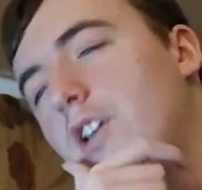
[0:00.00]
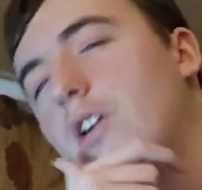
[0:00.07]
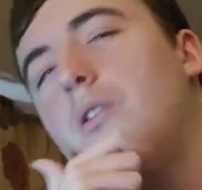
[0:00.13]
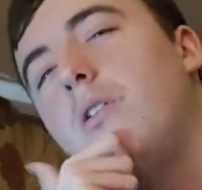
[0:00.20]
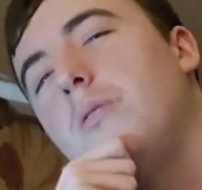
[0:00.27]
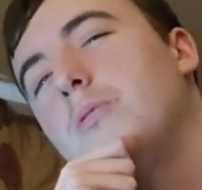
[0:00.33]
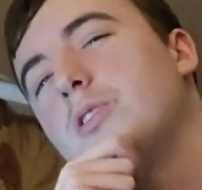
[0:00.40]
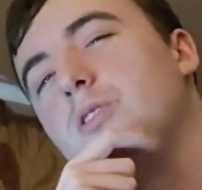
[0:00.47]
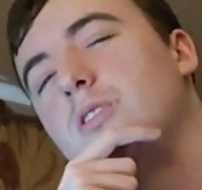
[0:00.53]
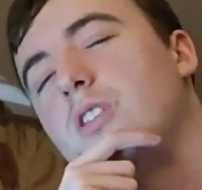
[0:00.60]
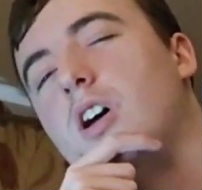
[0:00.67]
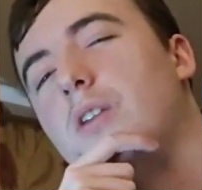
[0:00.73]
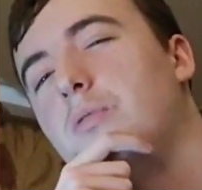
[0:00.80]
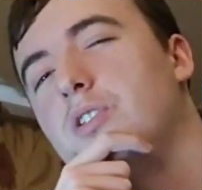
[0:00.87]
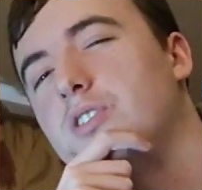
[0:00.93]
know I
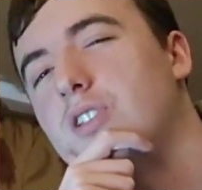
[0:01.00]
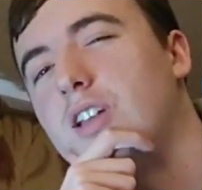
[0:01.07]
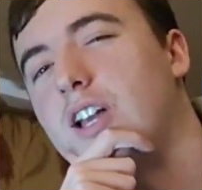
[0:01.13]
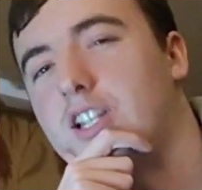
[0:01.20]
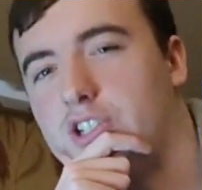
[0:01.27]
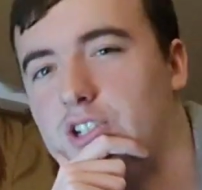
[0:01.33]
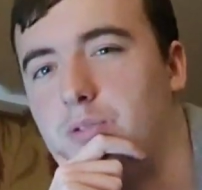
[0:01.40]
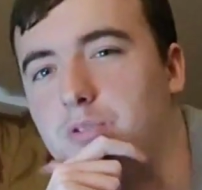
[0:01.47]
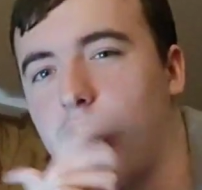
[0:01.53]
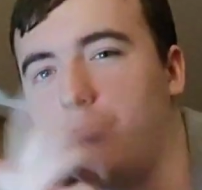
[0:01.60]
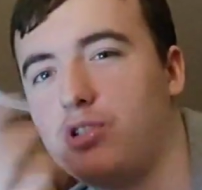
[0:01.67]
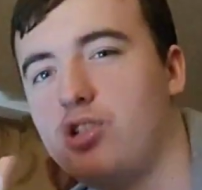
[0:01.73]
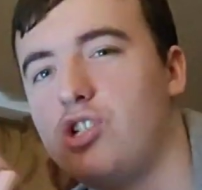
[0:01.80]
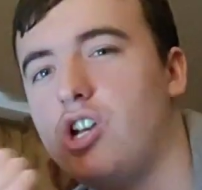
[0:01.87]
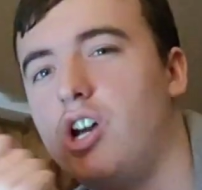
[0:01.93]
wasn't actually when I
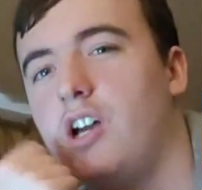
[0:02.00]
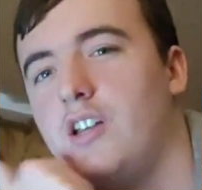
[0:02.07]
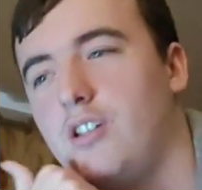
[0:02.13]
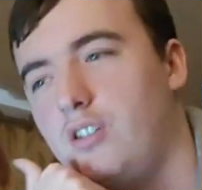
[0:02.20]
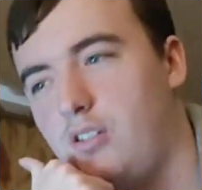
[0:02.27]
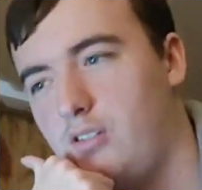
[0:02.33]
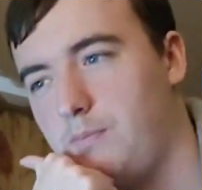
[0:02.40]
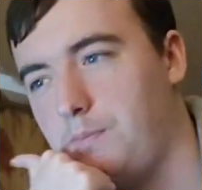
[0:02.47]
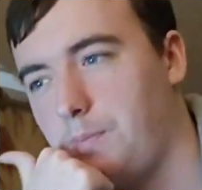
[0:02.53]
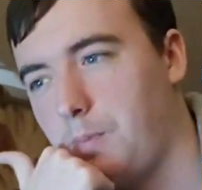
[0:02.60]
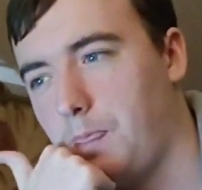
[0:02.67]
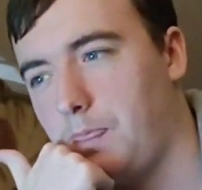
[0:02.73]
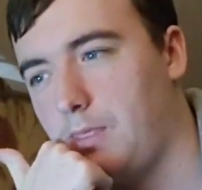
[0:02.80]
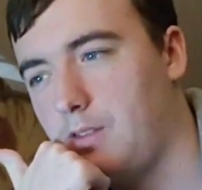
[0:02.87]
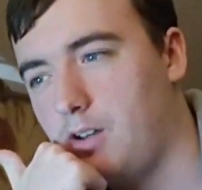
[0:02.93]
was a child.
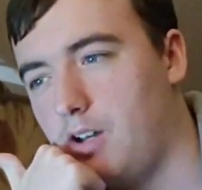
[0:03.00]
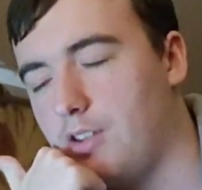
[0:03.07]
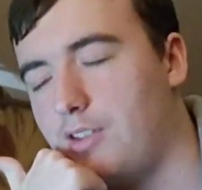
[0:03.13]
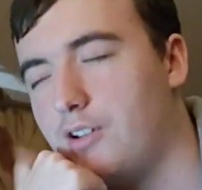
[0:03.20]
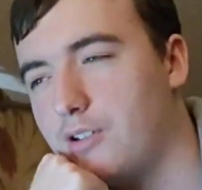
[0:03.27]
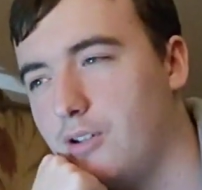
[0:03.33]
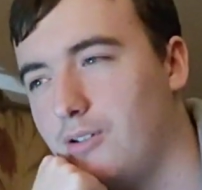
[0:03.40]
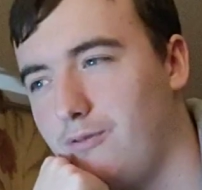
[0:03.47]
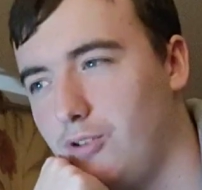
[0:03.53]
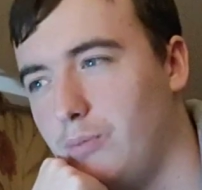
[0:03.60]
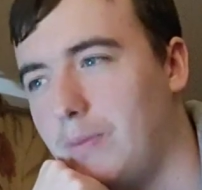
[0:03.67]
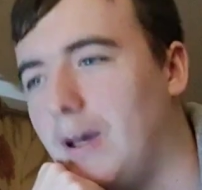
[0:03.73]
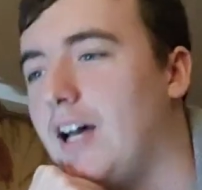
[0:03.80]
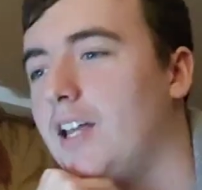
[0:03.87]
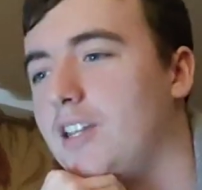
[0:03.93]
I thought Kung
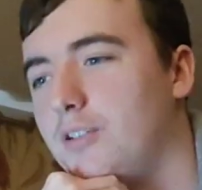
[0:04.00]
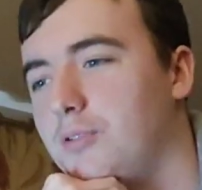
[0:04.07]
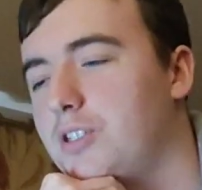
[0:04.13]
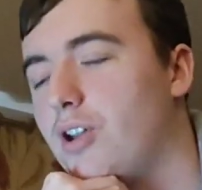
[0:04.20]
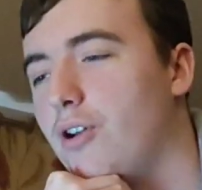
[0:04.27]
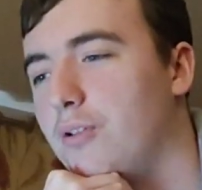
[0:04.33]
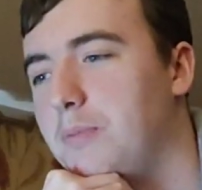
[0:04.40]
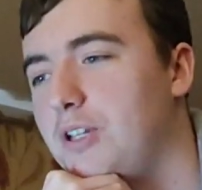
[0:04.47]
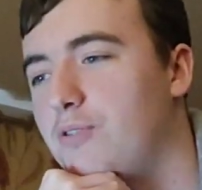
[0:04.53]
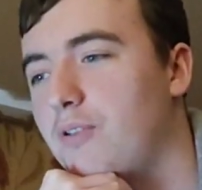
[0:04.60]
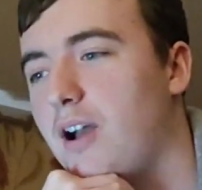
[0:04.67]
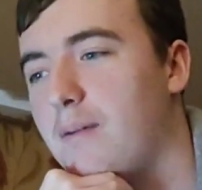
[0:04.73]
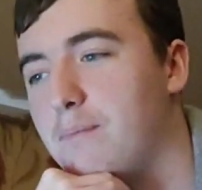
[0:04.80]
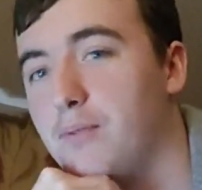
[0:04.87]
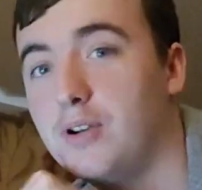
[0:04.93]
Fu Panda was gonna be
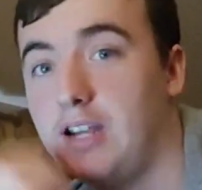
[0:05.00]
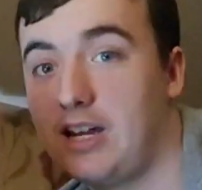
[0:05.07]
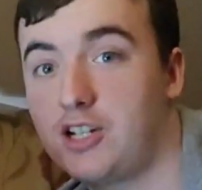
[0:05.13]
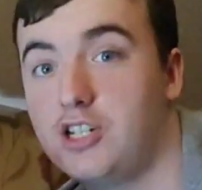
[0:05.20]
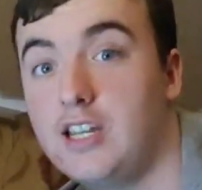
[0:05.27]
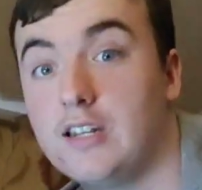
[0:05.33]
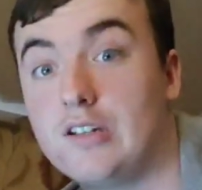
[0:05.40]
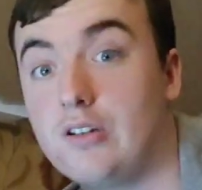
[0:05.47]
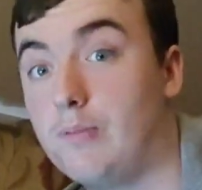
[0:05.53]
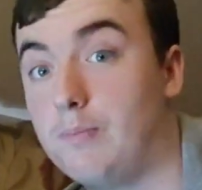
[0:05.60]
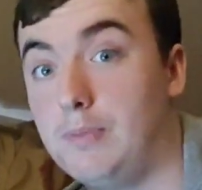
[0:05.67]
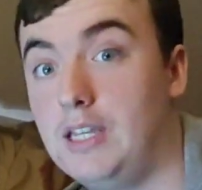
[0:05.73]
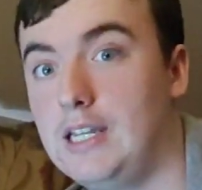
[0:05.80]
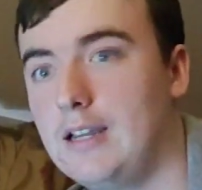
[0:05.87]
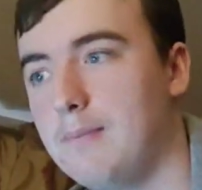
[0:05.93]
crap, but it actually ended
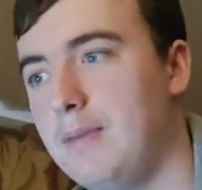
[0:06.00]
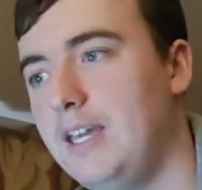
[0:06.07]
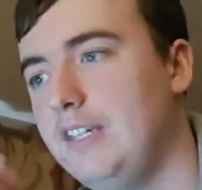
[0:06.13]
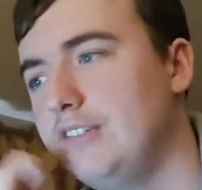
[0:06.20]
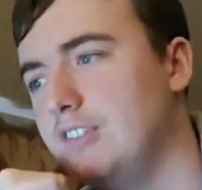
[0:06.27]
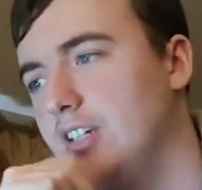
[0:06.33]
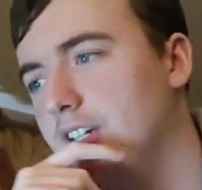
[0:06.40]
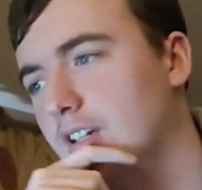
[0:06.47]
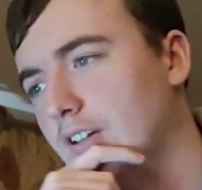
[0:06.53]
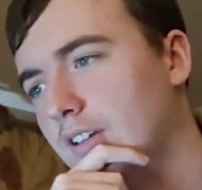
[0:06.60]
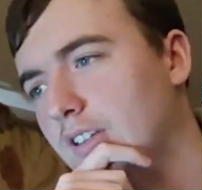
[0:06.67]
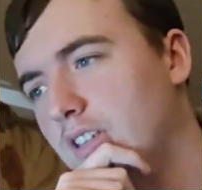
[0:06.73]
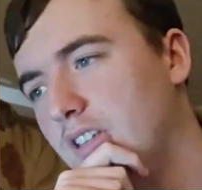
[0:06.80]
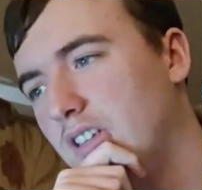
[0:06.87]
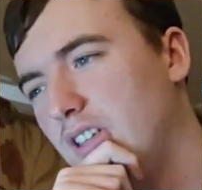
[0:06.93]
up being amazing.
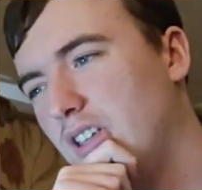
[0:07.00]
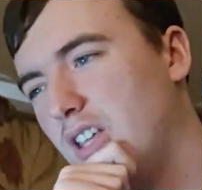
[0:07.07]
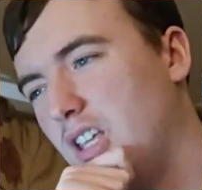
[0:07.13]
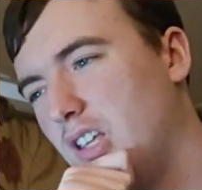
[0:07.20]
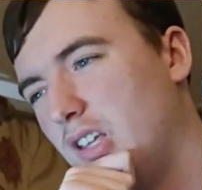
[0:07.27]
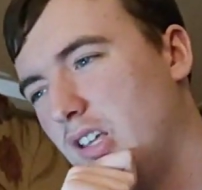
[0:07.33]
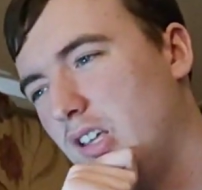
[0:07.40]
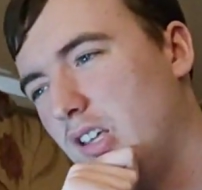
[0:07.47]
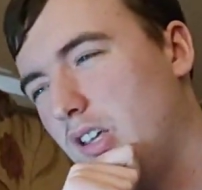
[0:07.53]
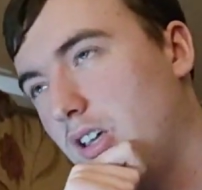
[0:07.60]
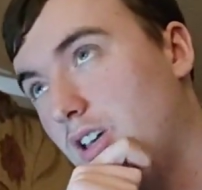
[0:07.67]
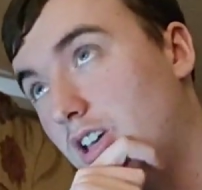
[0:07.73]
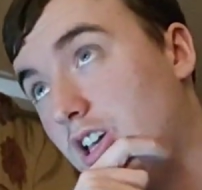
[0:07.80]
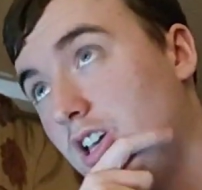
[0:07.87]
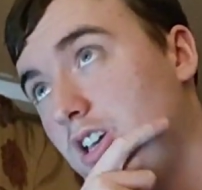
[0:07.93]

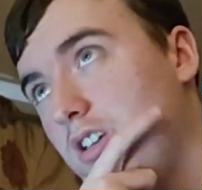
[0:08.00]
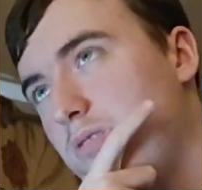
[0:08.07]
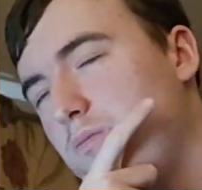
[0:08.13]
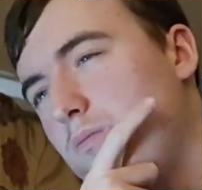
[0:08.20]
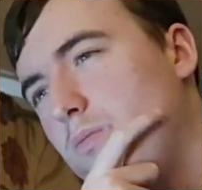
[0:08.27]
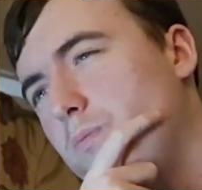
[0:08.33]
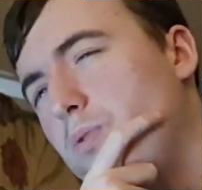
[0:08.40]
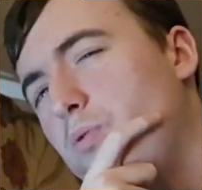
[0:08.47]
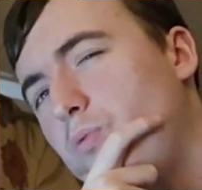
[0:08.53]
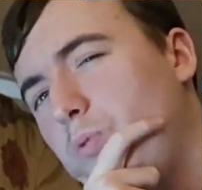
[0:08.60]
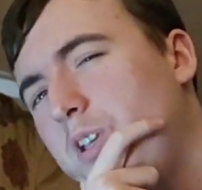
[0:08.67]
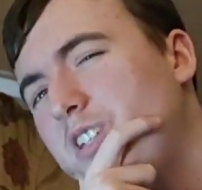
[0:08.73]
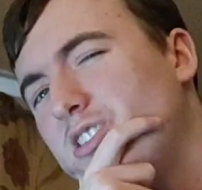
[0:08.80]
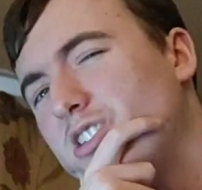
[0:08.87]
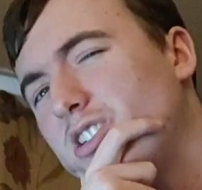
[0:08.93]
But
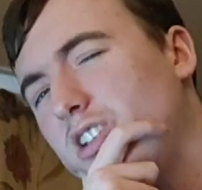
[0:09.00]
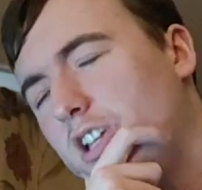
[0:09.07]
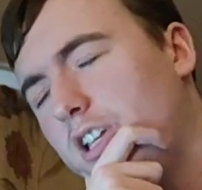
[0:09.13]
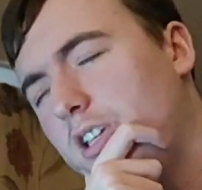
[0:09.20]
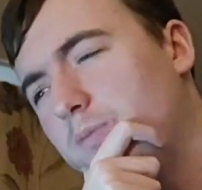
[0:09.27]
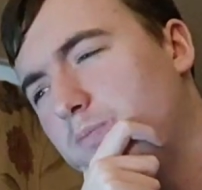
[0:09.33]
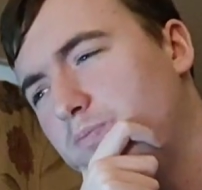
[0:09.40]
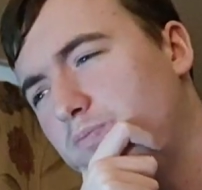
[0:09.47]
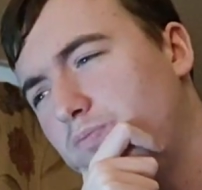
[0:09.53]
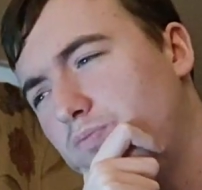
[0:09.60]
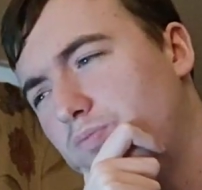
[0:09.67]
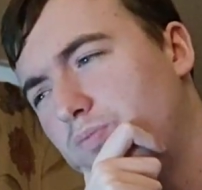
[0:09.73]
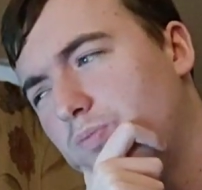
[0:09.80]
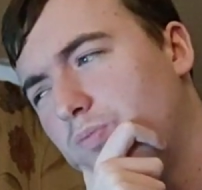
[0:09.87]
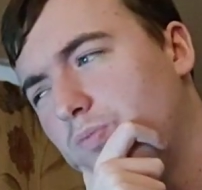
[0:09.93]
recently,
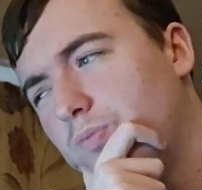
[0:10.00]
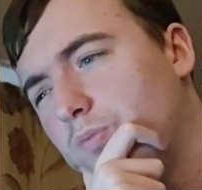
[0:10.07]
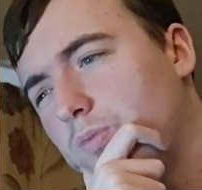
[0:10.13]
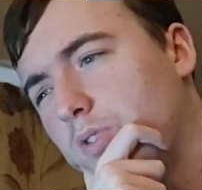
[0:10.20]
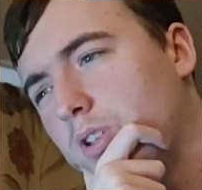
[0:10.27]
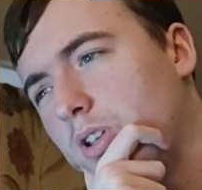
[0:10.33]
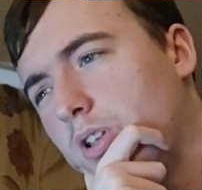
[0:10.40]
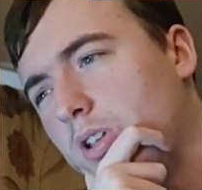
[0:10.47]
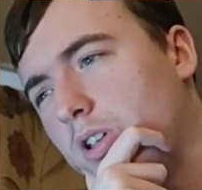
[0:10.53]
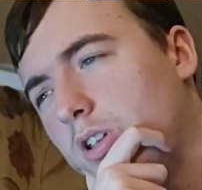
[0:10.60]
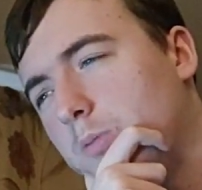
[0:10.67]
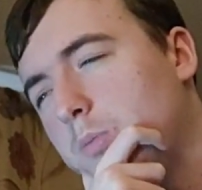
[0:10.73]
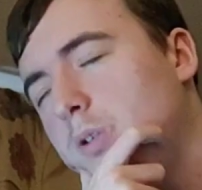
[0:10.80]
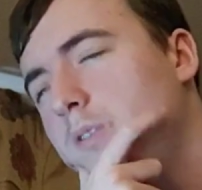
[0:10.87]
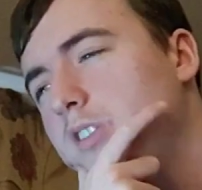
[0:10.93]

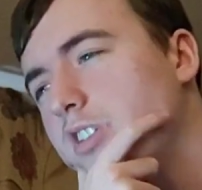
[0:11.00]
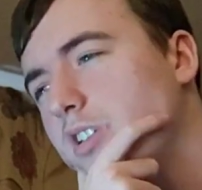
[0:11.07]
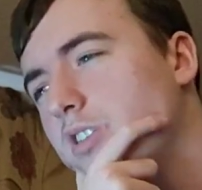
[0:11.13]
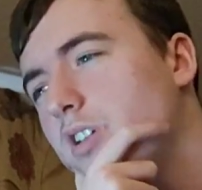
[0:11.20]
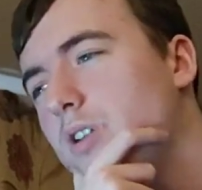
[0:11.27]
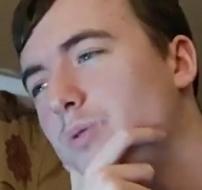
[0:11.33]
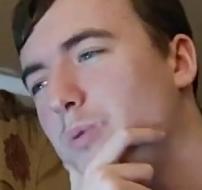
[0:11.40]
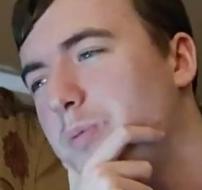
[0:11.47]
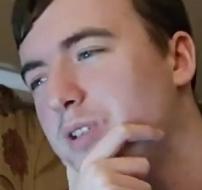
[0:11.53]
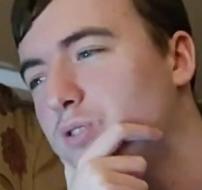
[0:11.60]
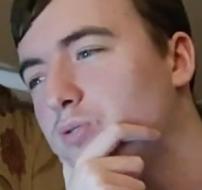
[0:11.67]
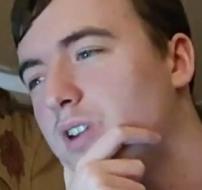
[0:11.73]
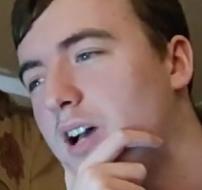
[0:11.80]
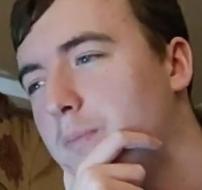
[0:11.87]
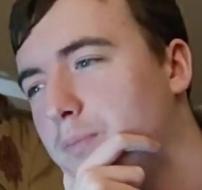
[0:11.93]
movies I thought would be
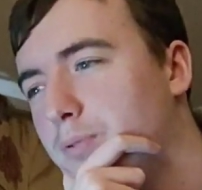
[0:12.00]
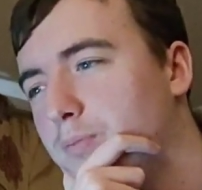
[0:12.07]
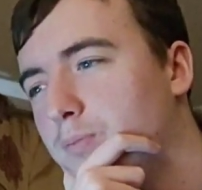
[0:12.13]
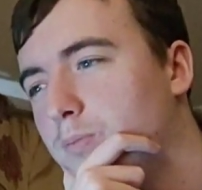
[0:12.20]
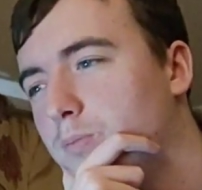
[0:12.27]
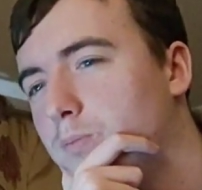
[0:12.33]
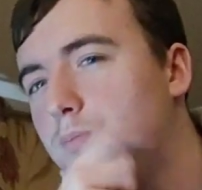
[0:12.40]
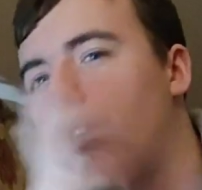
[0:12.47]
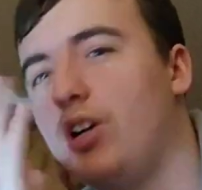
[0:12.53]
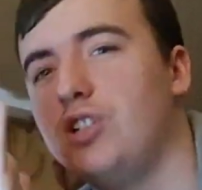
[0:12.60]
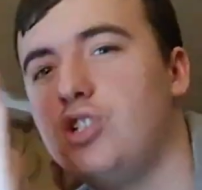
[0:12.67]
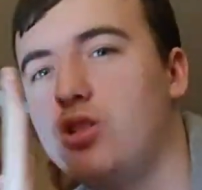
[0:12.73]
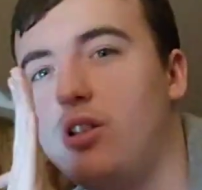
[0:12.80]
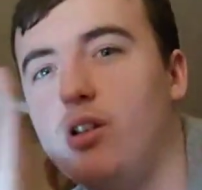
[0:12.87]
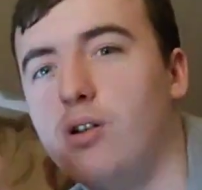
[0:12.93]
crap, but
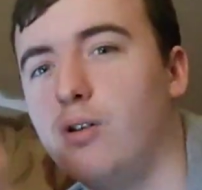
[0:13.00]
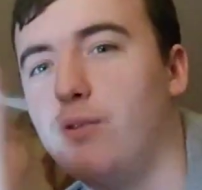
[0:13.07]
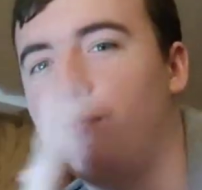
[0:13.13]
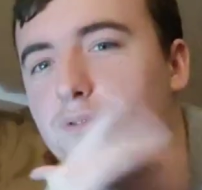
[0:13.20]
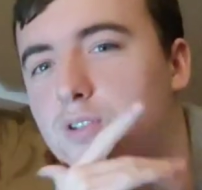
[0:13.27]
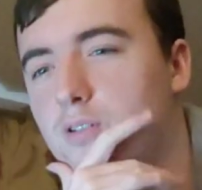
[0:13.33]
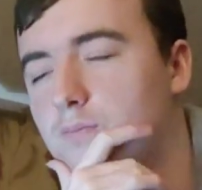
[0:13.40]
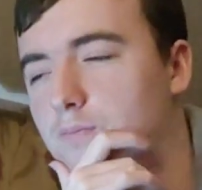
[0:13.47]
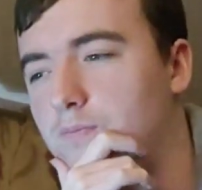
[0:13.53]
I just loved.